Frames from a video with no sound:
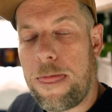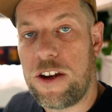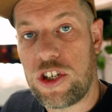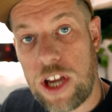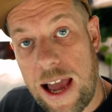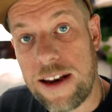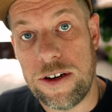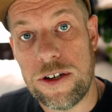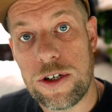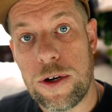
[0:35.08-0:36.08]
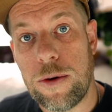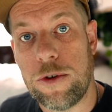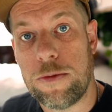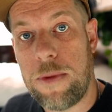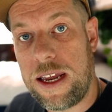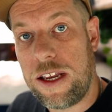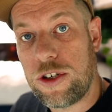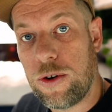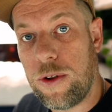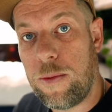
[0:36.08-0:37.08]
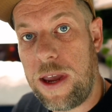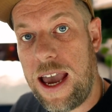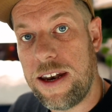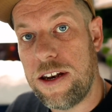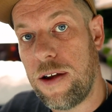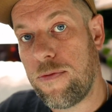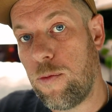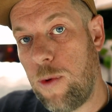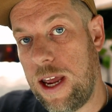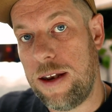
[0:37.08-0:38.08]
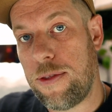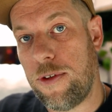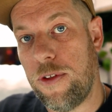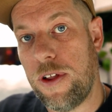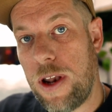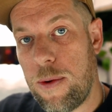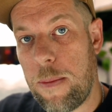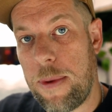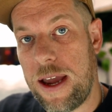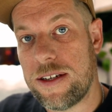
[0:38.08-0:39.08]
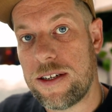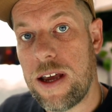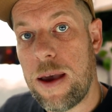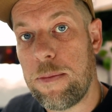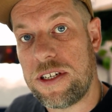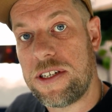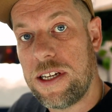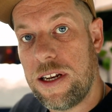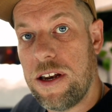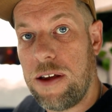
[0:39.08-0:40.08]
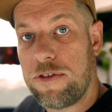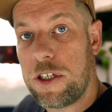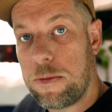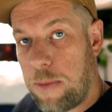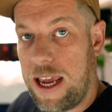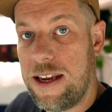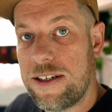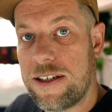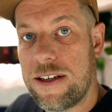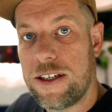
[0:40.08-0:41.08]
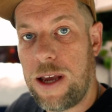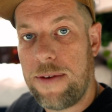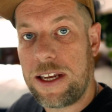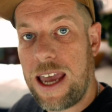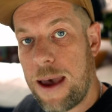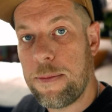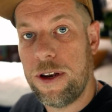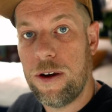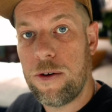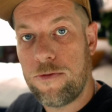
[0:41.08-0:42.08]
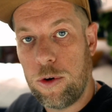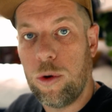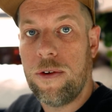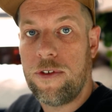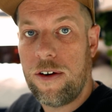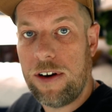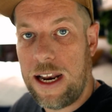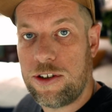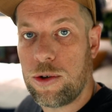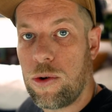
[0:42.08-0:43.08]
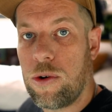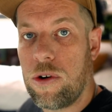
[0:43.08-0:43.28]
the challenge was making sure that we had enough width on the lower beds, but still enough space to have a cabinet for all of our electrical